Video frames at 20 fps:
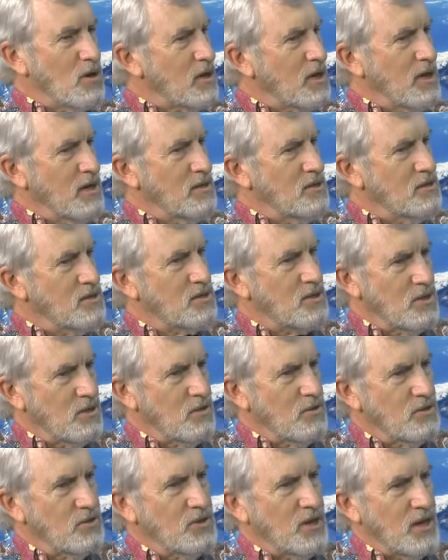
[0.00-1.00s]
kind of
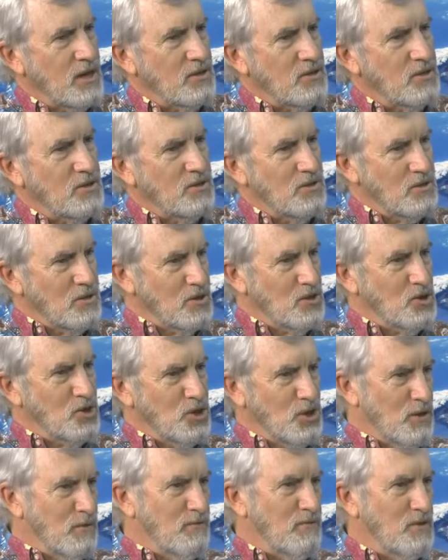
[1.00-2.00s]
skill sets does a
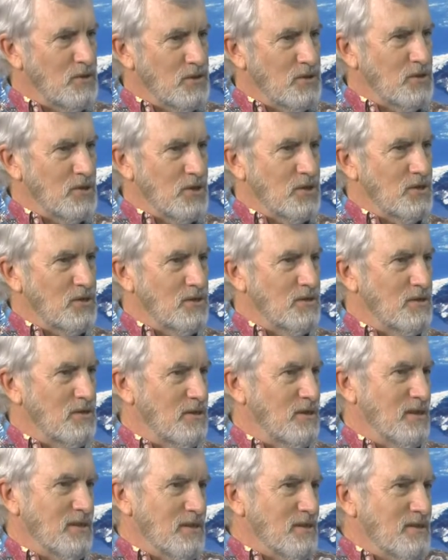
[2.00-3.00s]
geophysicist
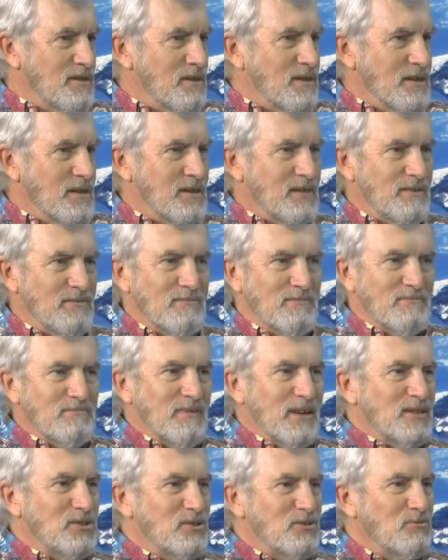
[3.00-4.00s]
need? I mean,
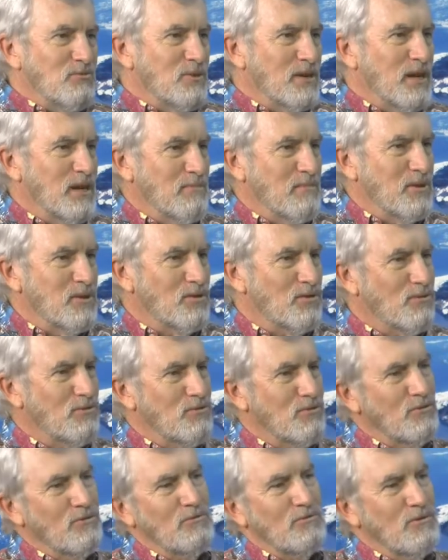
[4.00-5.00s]
as you were coming
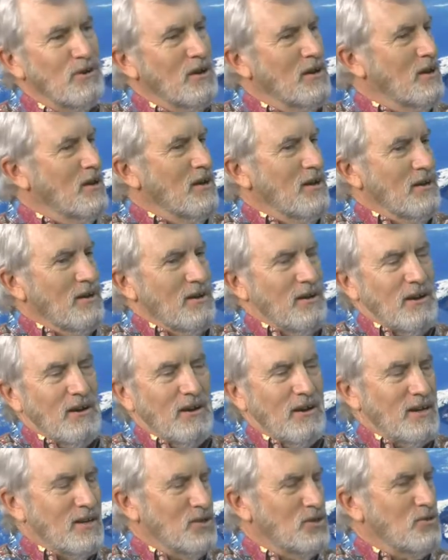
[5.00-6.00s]
through
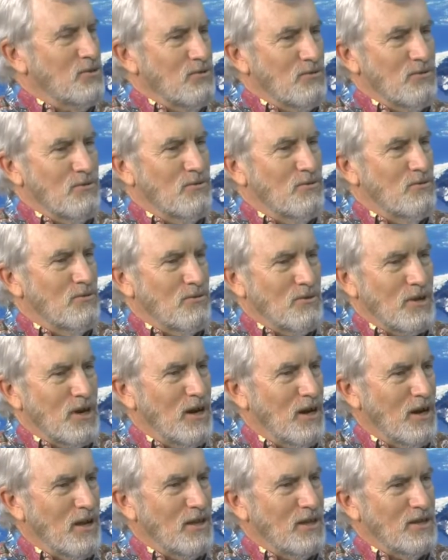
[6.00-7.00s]
high school or
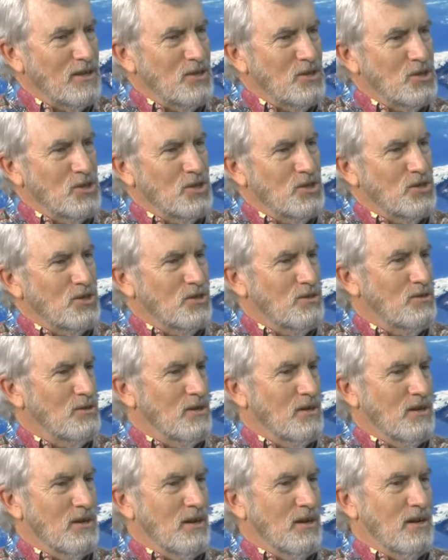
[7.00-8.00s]
college,
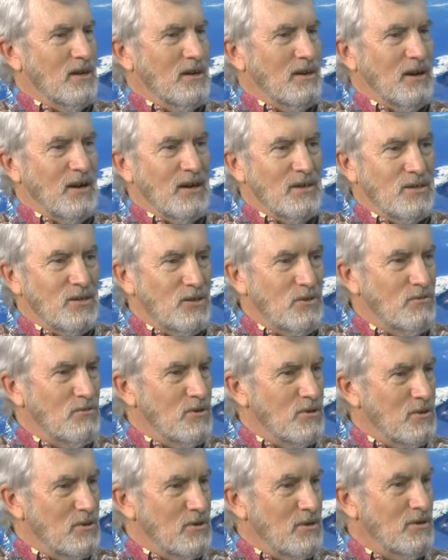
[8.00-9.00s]
are you
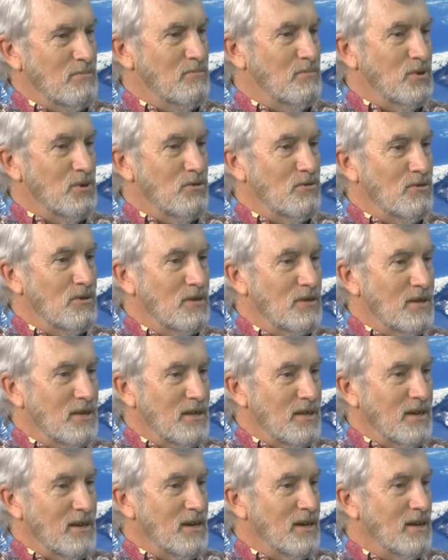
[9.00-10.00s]
a computer
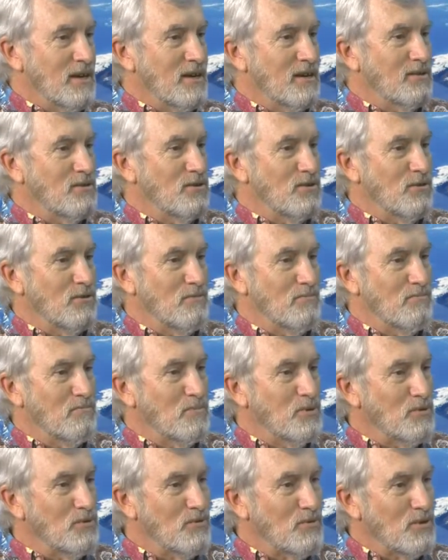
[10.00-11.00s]
geek? Do you
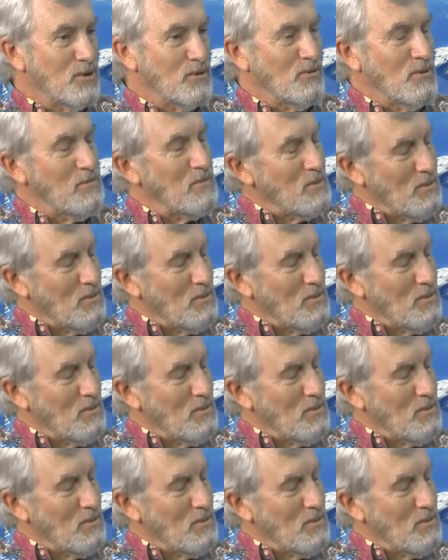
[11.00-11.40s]
build equipment?